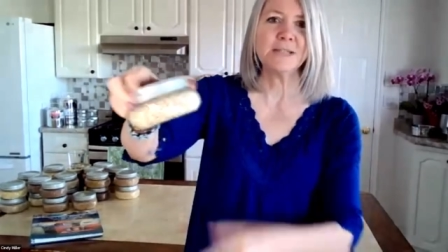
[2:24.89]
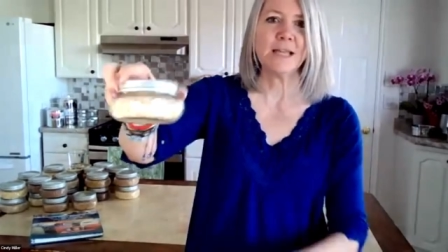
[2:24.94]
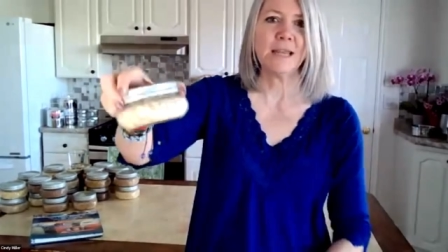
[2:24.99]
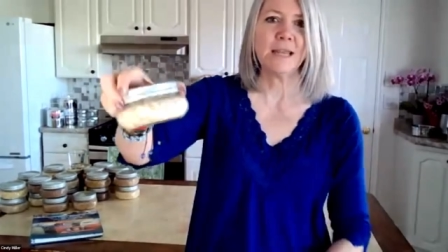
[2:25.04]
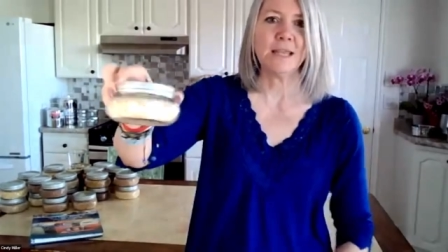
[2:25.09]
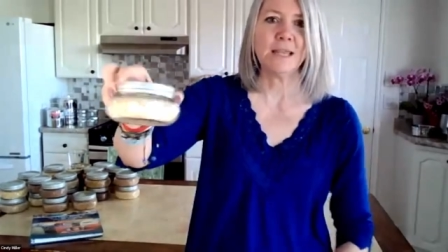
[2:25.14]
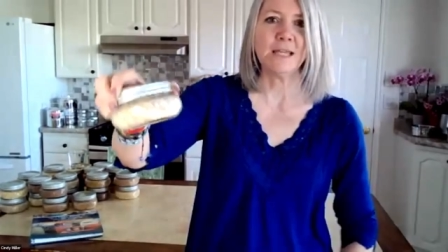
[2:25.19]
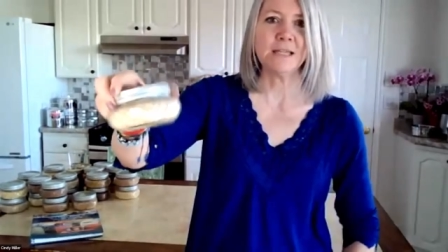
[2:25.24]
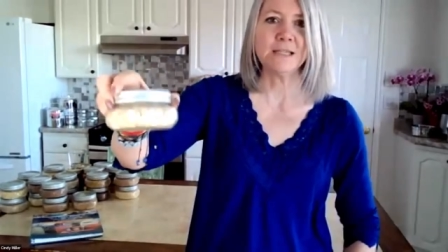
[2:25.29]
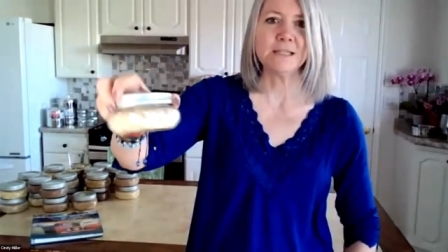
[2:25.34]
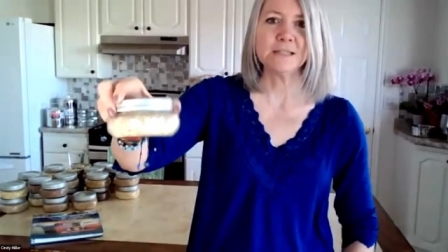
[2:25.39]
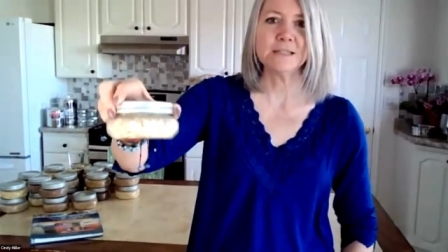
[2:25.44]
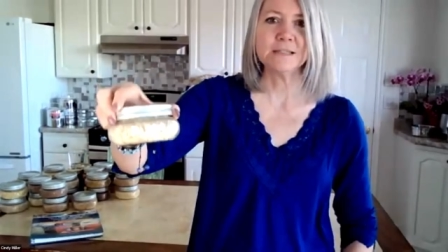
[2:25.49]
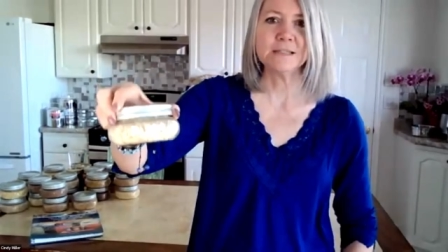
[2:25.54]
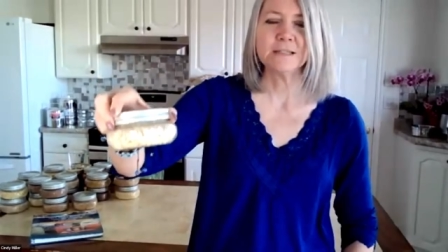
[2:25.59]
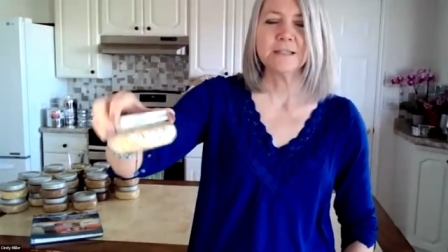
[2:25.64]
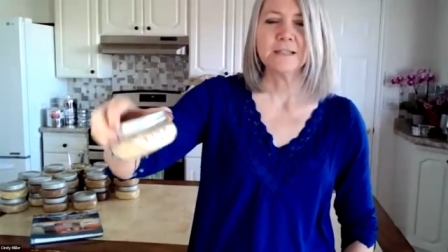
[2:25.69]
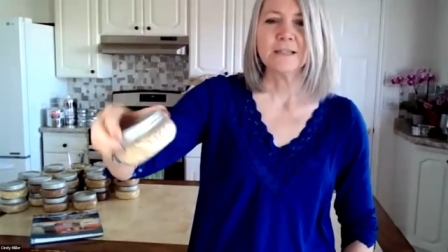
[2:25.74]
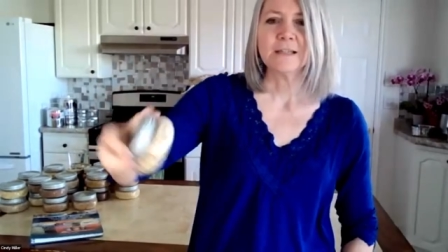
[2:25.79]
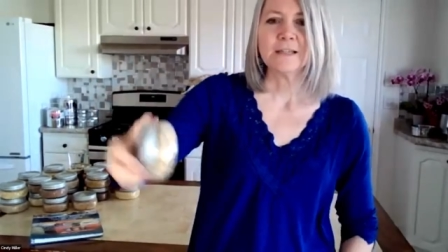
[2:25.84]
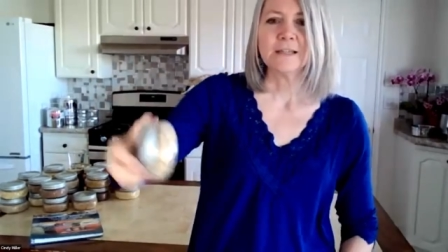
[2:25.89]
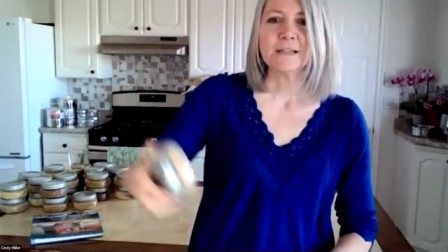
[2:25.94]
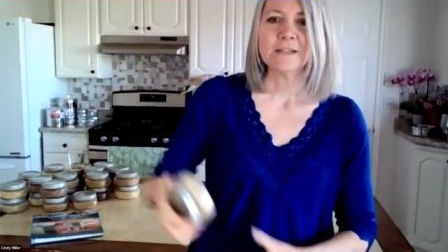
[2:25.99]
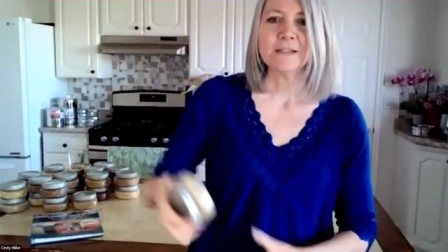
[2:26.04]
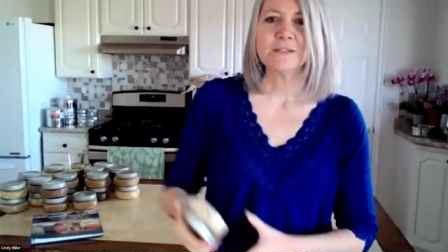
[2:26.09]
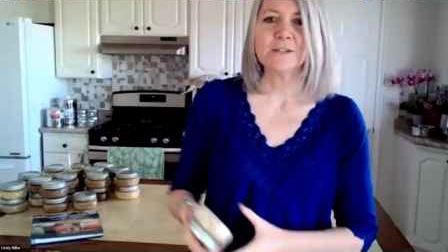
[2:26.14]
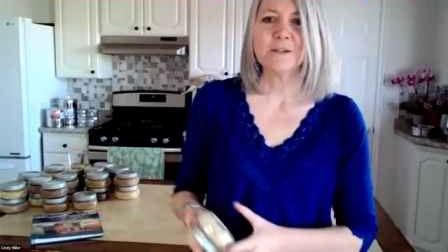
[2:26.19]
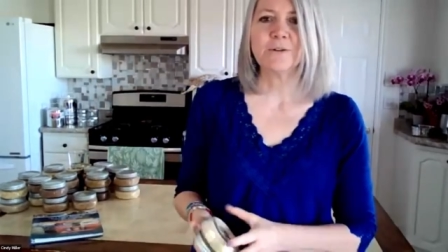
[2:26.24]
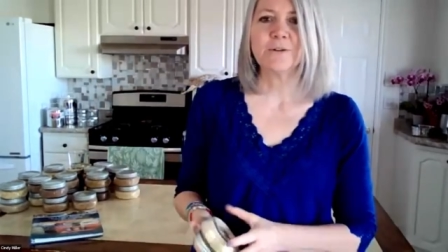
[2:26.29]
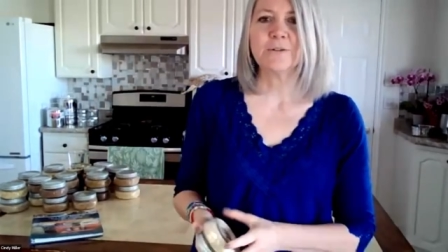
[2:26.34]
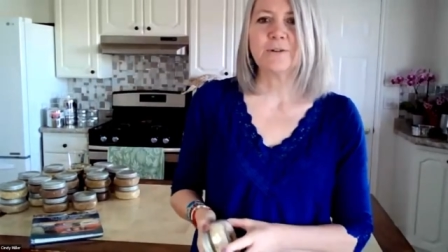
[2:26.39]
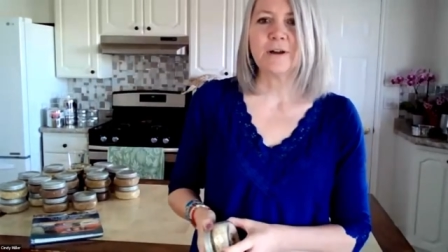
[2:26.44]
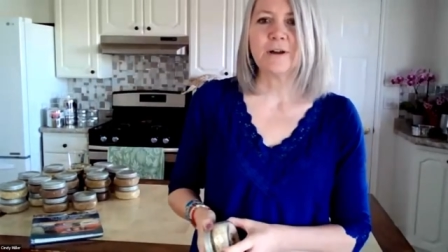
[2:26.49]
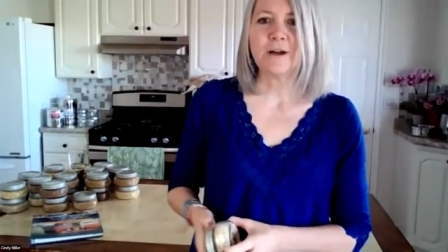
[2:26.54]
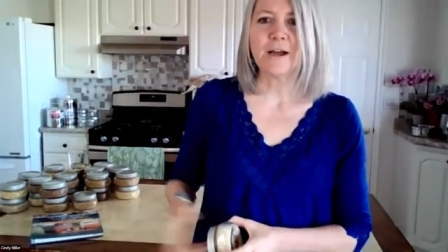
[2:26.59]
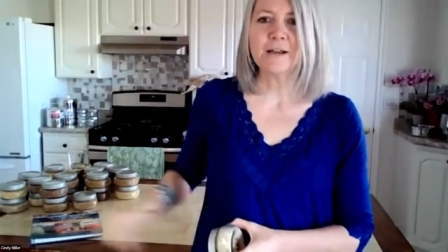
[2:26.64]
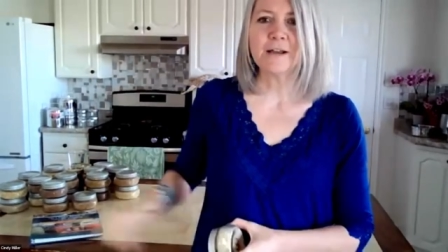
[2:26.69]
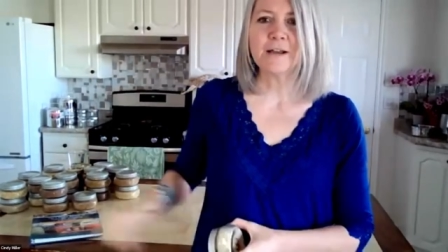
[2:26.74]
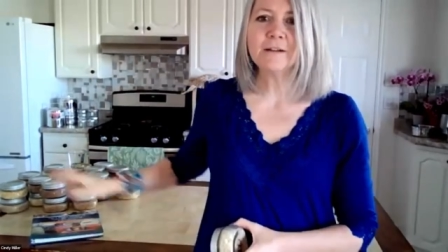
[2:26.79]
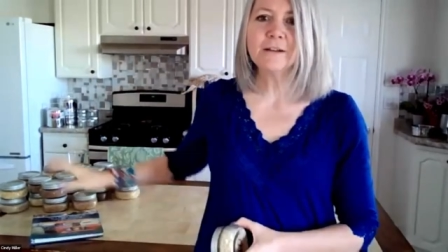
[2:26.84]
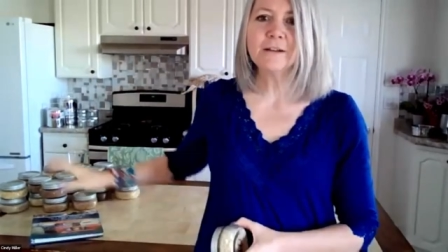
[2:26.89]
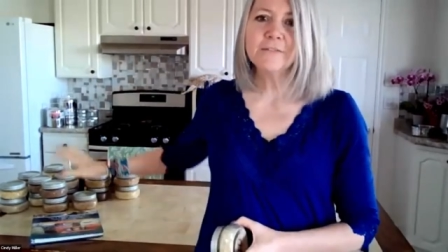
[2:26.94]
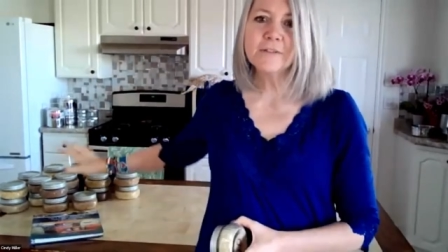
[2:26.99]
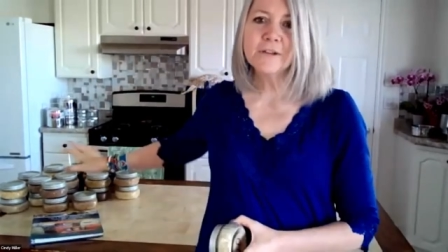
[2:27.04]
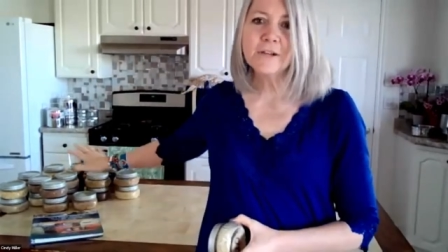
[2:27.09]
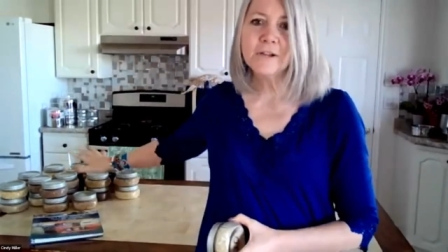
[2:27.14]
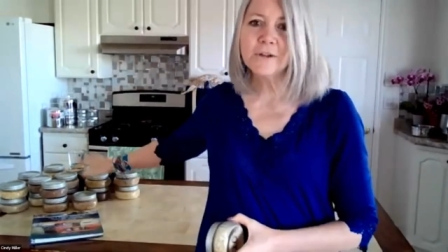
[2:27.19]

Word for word: in these. So I don't even